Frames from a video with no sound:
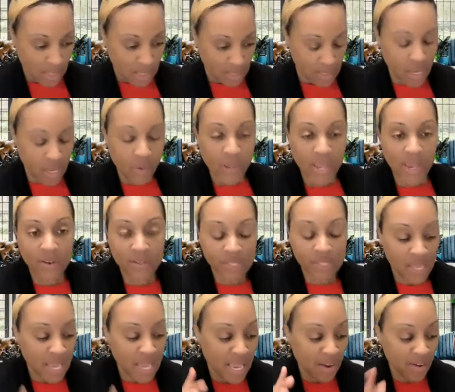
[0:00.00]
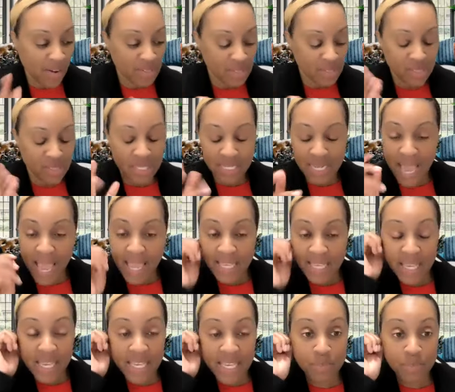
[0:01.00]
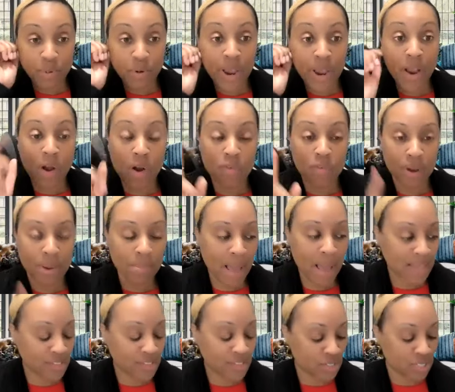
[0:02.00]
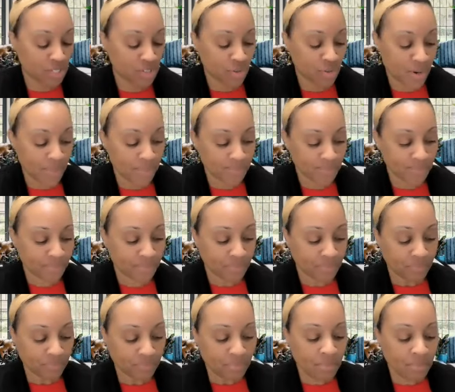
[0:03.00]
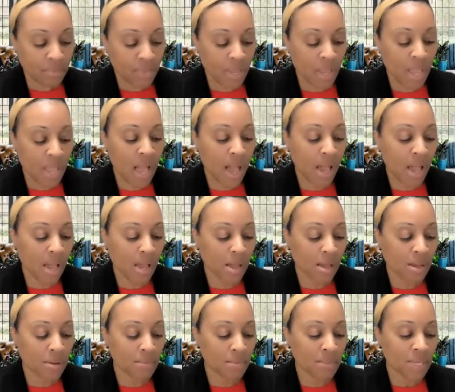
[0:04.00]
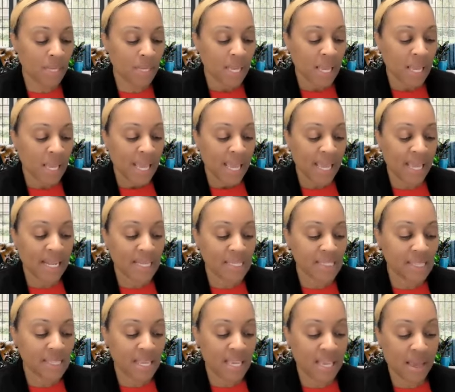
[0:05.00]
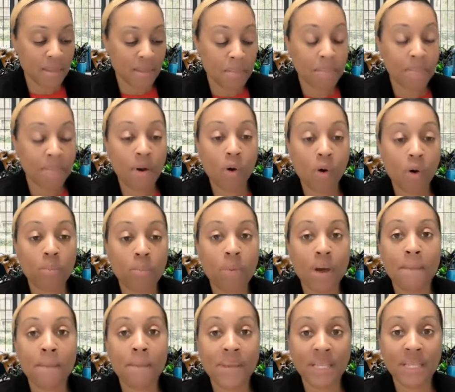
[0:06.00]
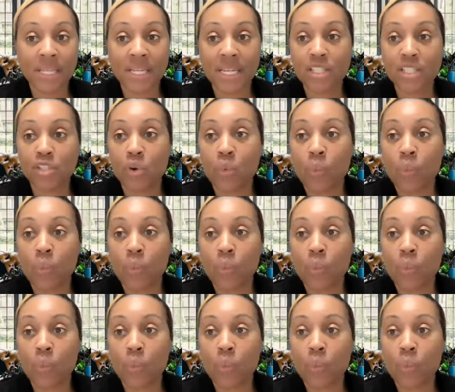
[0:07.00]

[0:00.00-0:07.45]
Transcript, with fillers: So here's here's today is prayer over imposter syndrome. Um, it is the uh, ability to